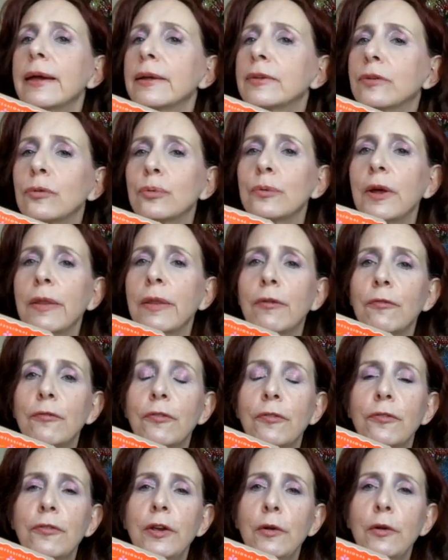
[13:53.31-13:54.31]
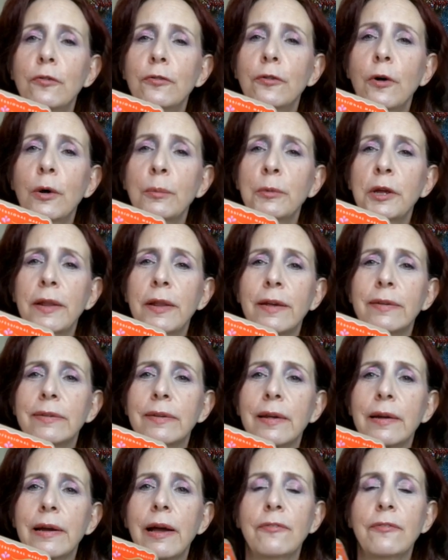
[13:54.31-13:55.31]
it's one of the few
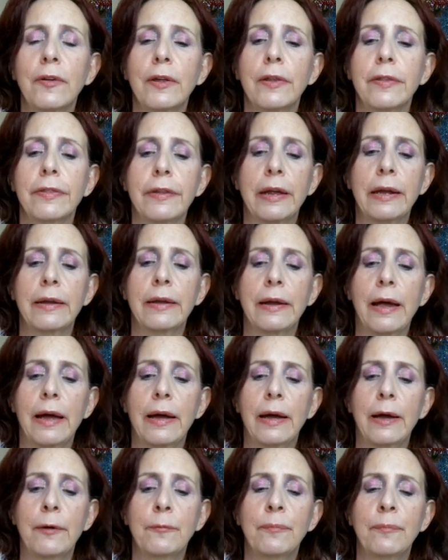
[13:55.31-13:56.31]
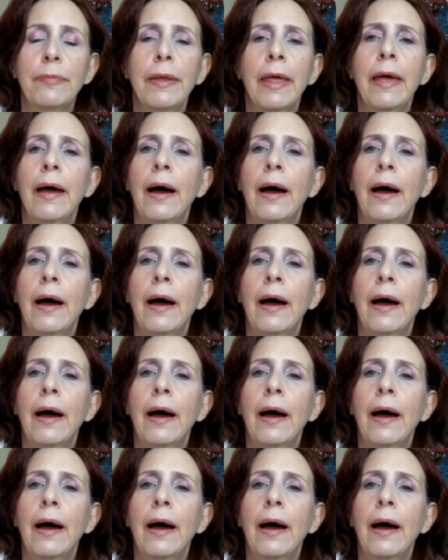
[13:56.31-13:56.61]
formulas that I feel that um,